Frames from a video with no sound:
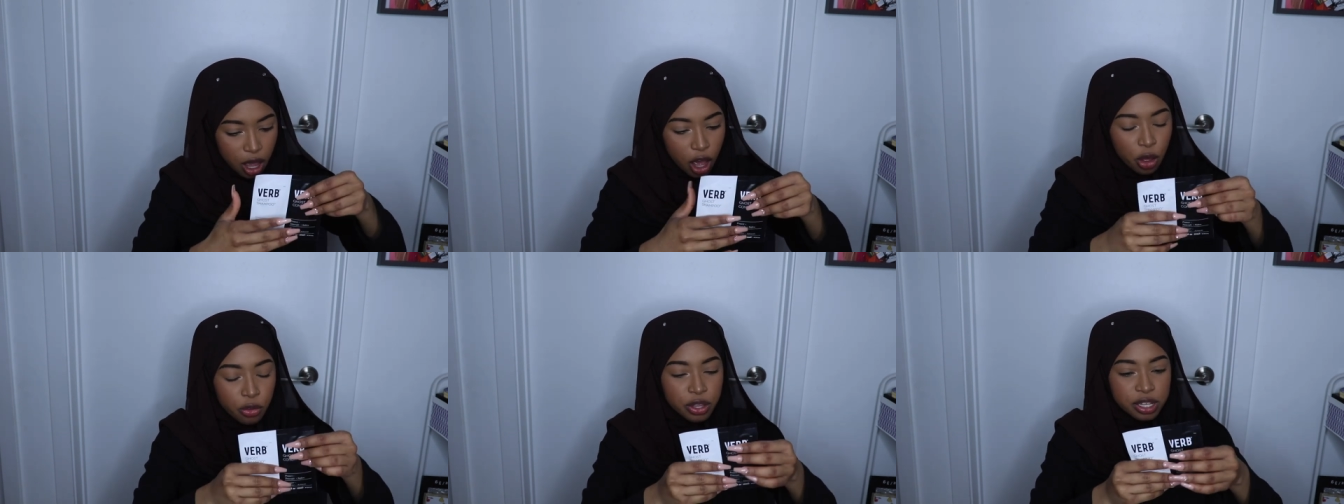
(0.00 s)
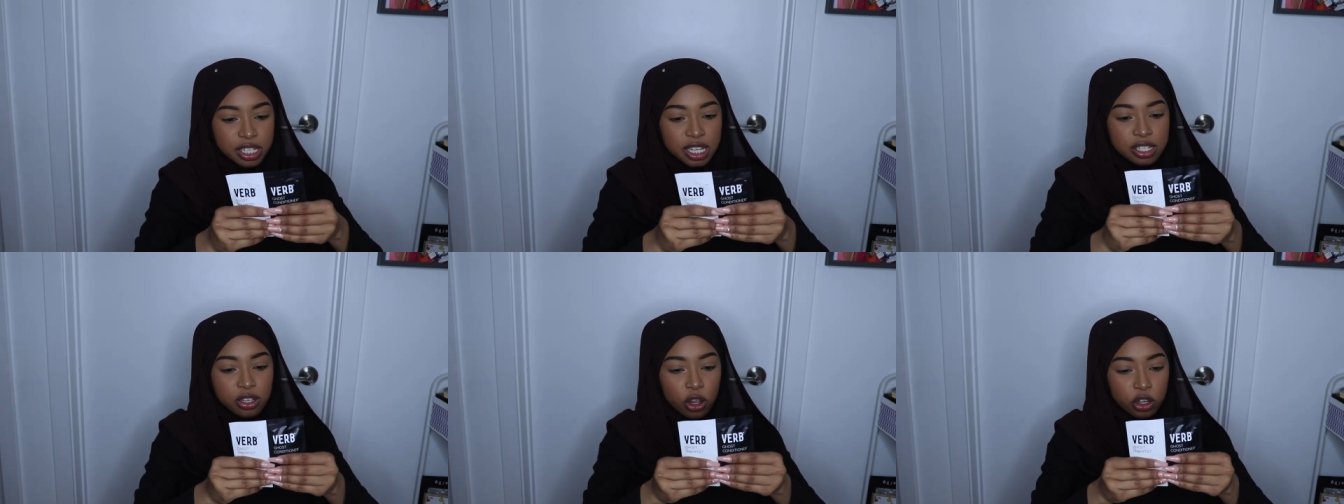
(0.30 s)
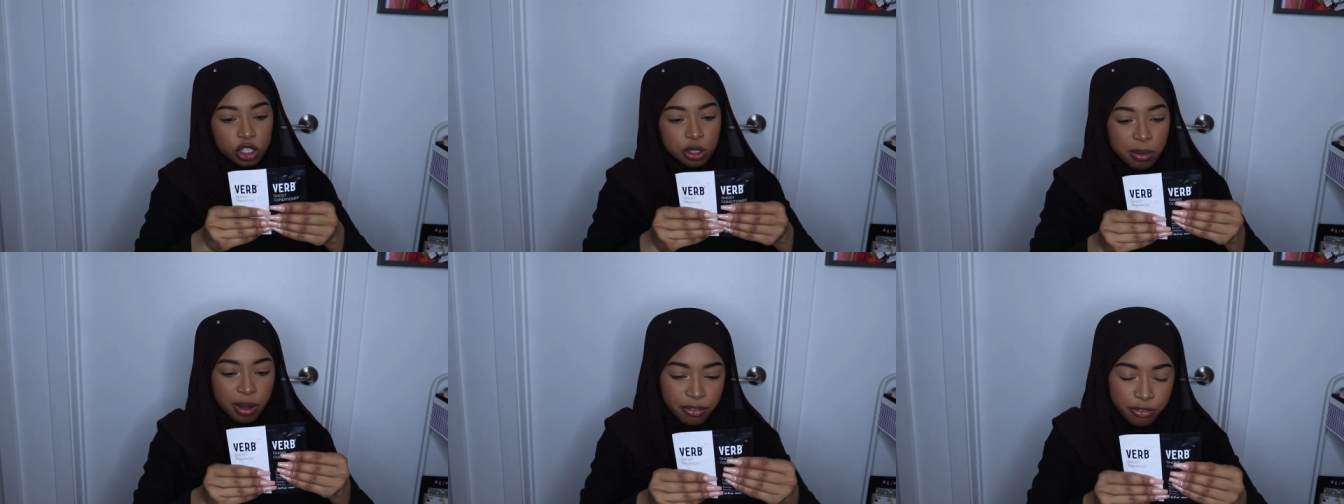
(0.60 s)
Oh, this is
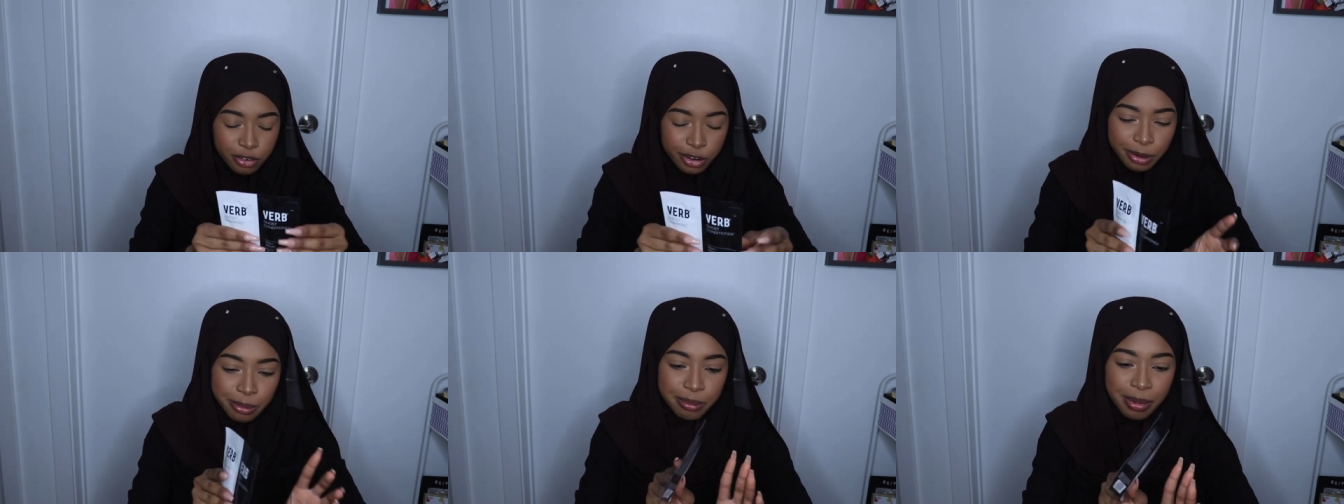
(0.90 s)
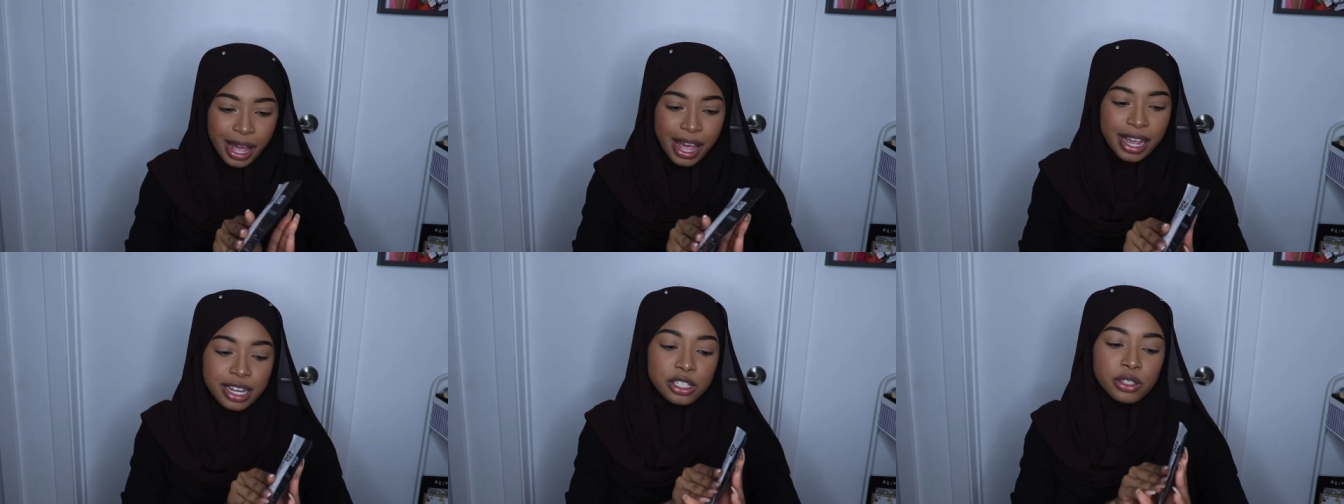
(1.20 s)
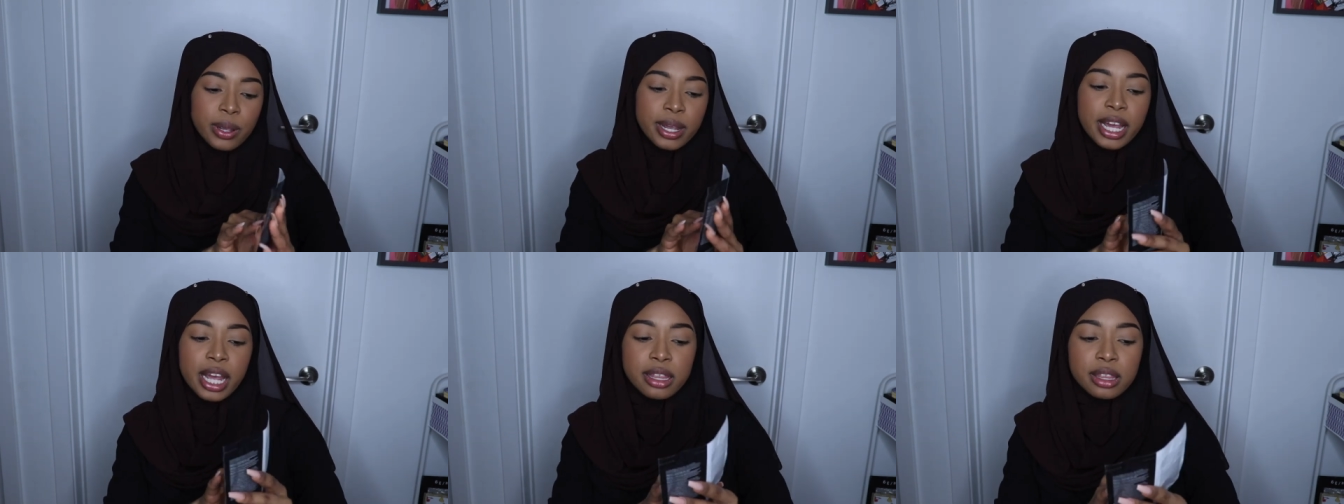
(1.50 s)
also my Verb bag.
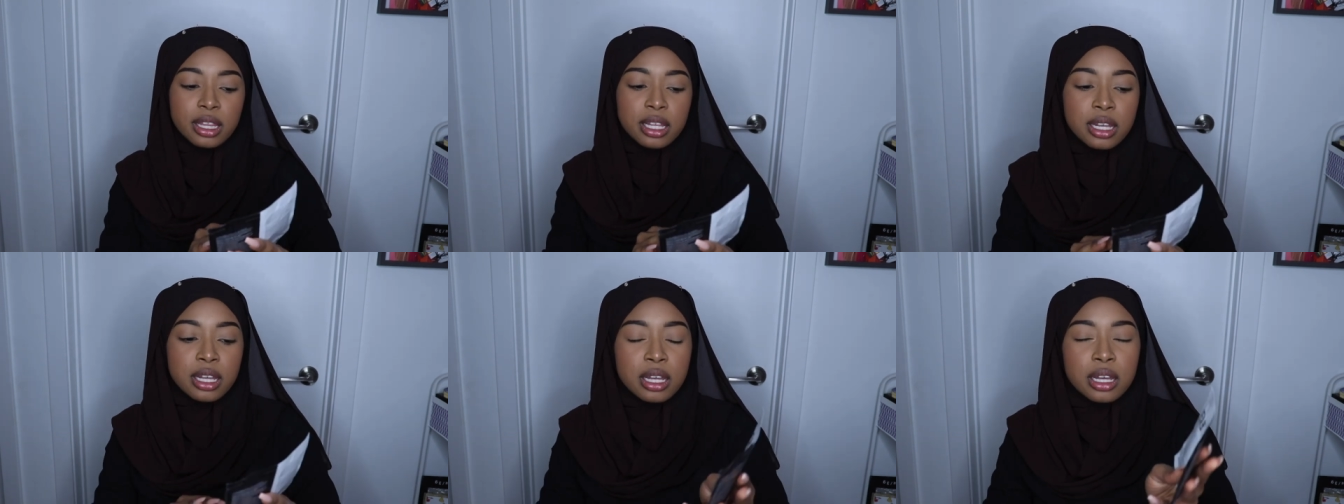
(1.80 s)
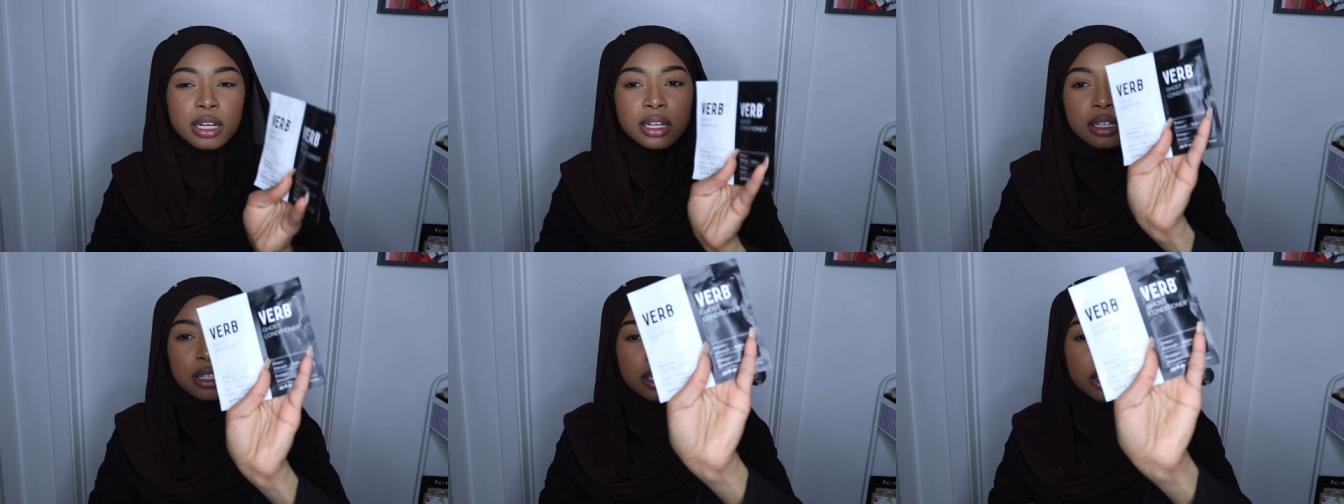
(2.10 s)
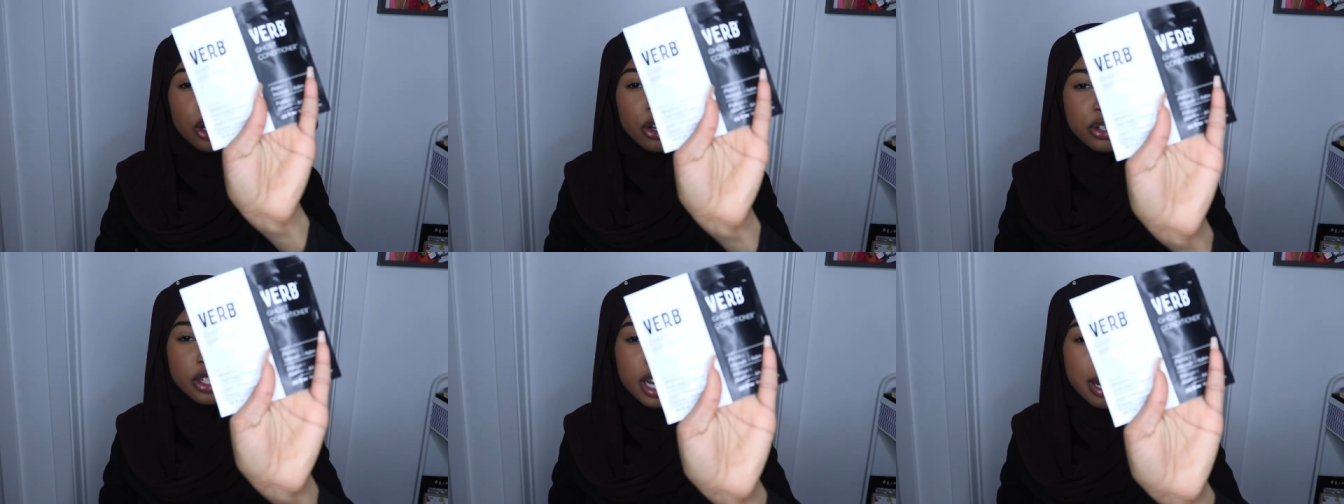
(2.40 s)
So I got the
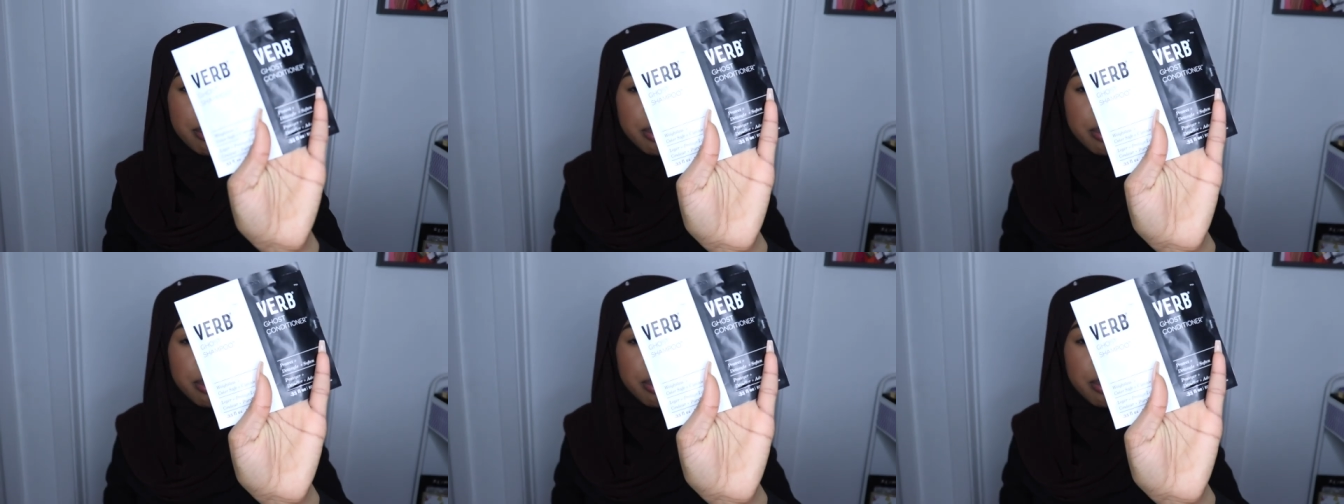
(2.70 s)
Ghost